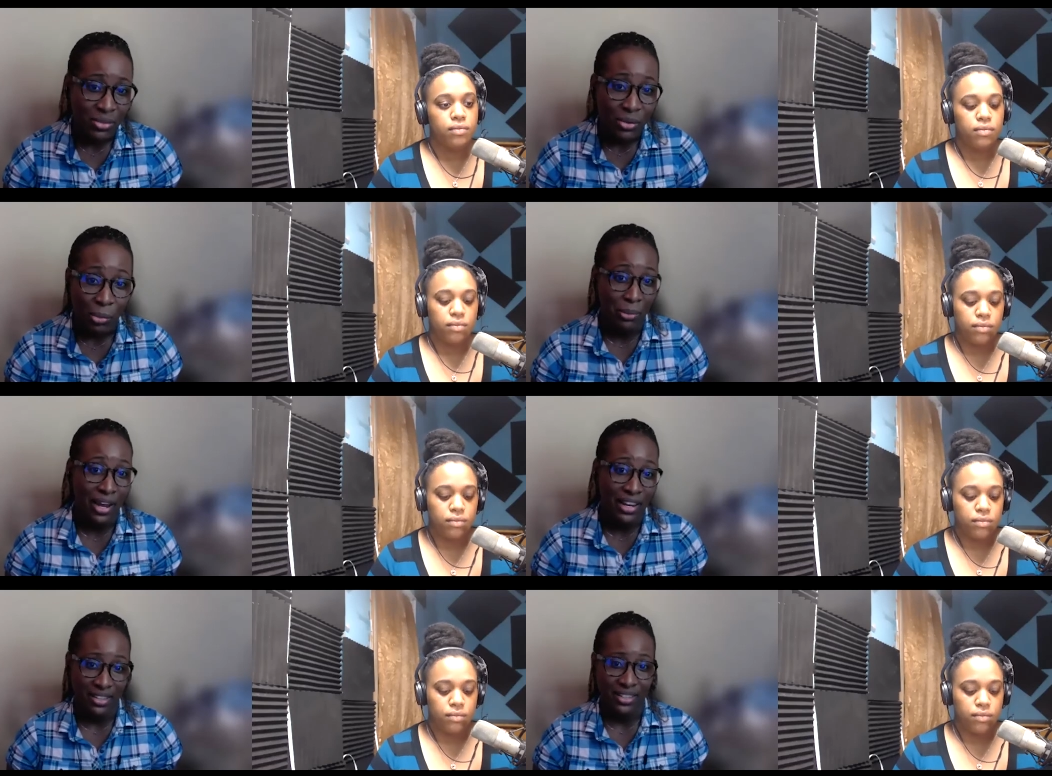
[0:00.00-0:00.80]

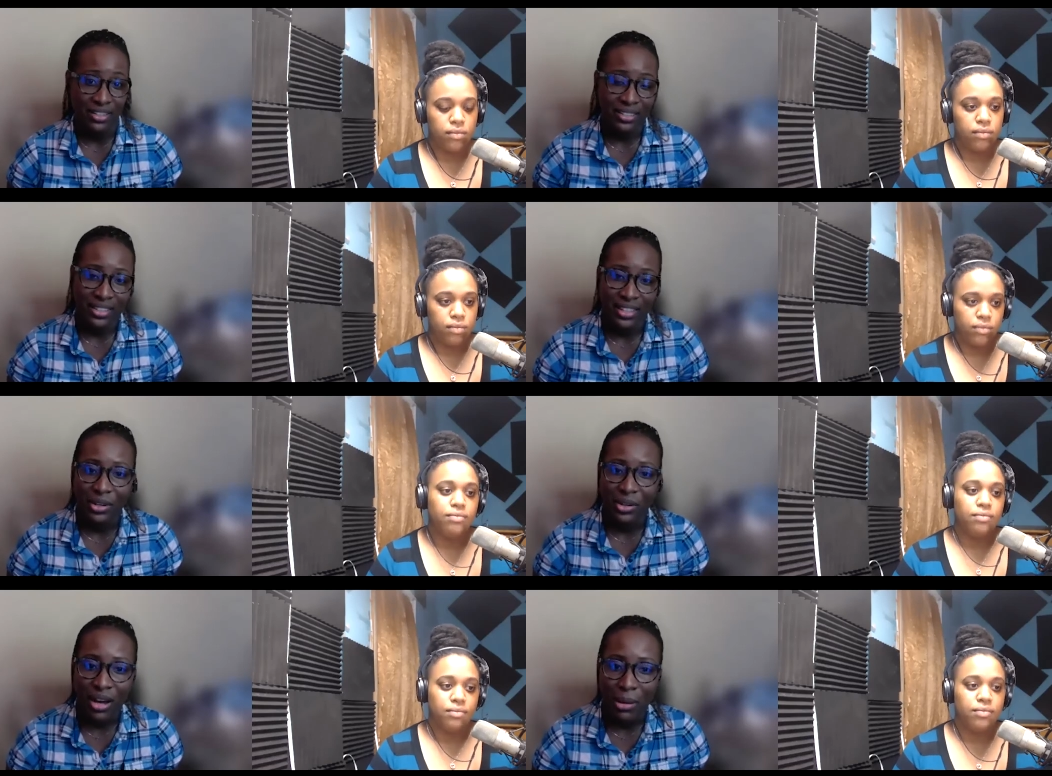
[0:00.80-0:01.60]
Speaker 1: open-minded, you
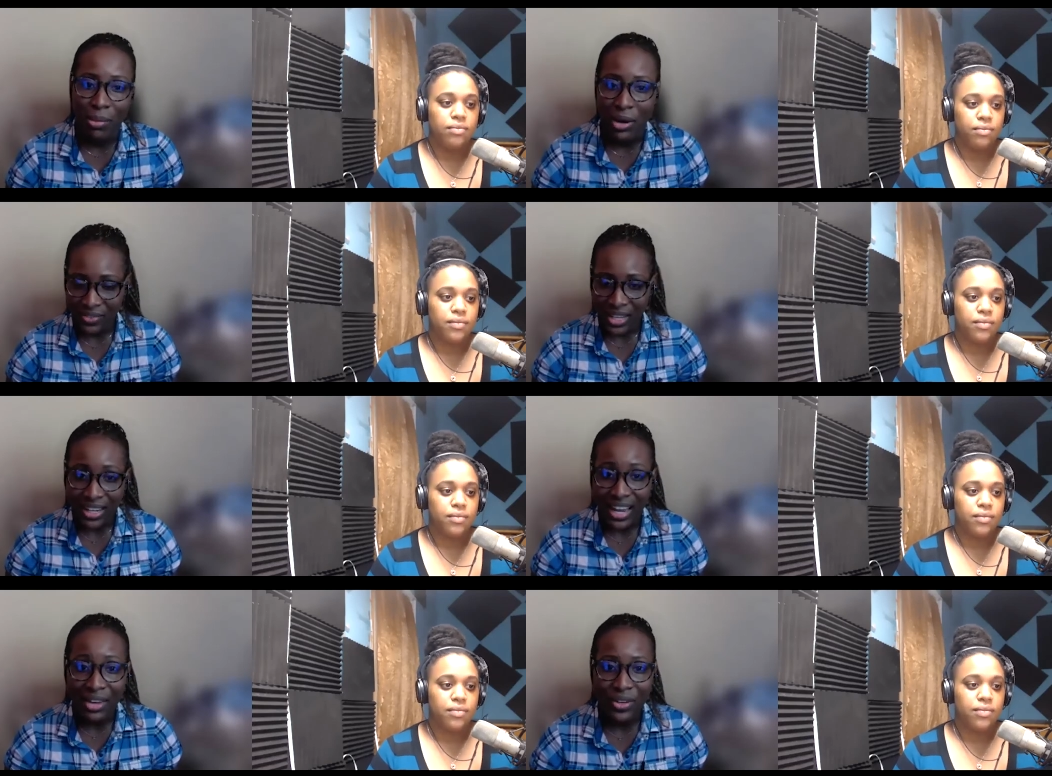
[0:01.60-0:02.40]
know, about
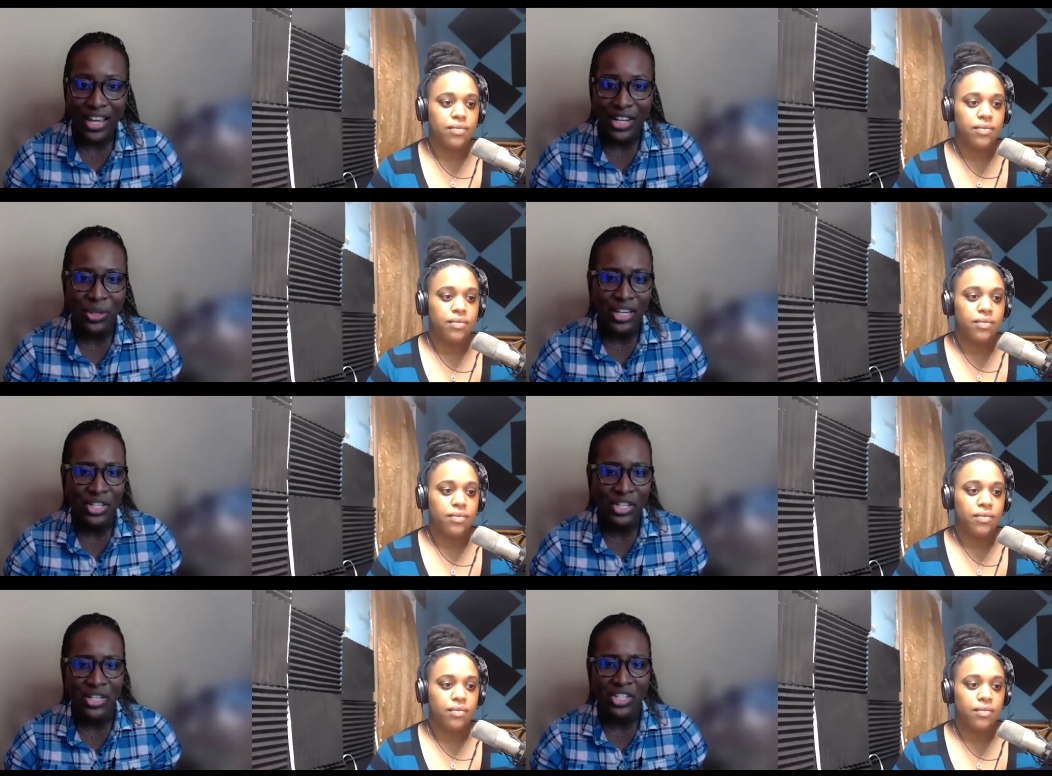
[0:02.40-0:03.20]
life and education
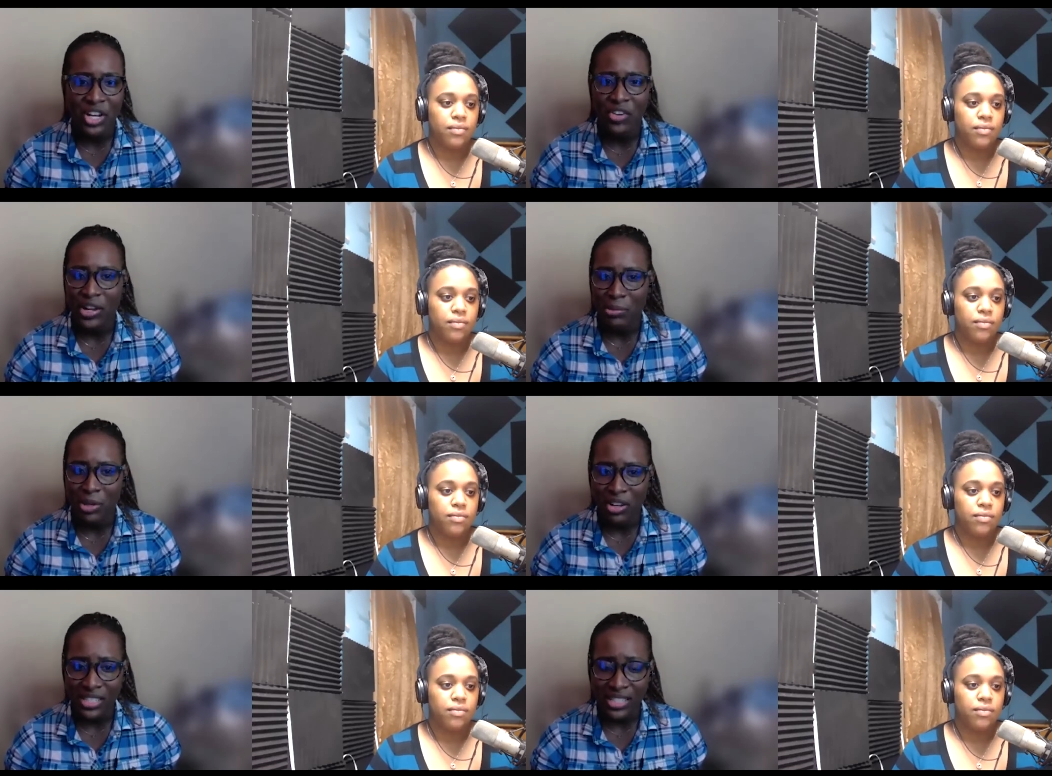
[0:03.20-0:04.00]
in general, because
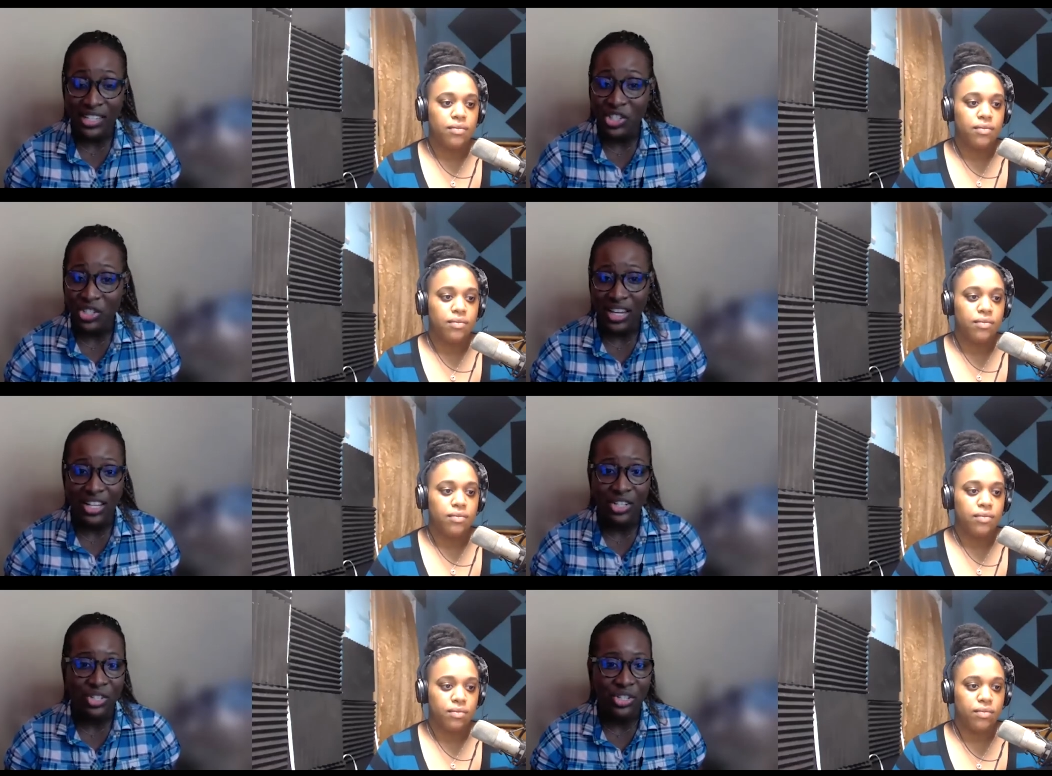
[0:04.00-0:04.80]
things
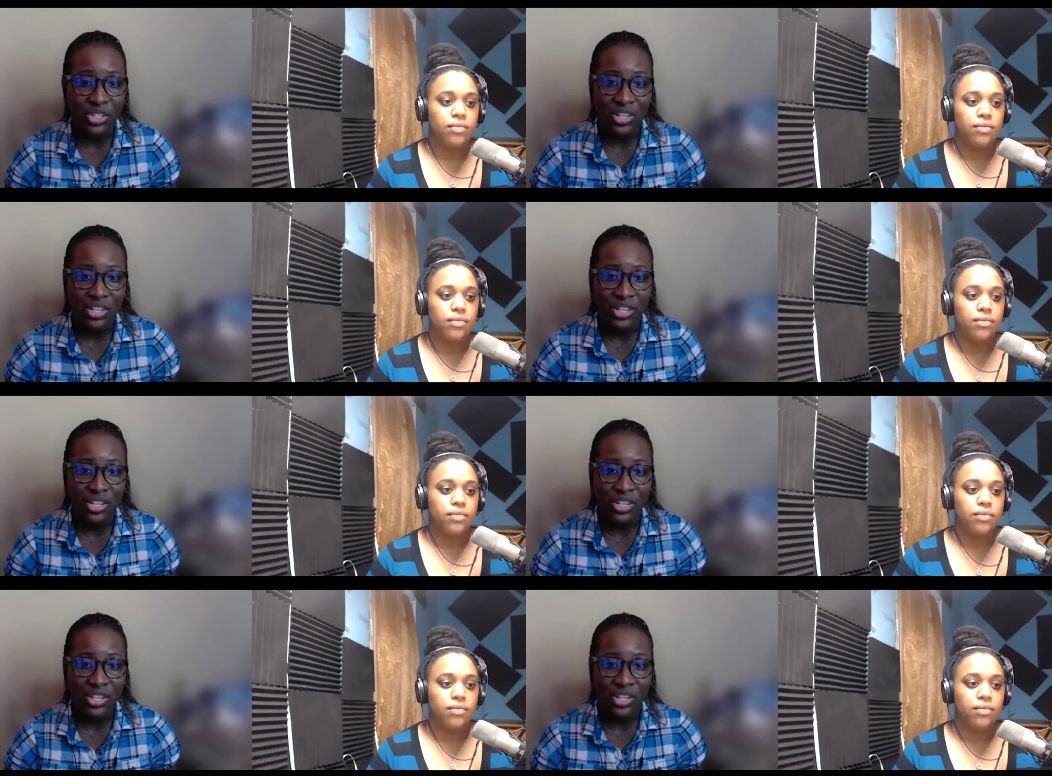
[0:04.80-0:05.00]
change,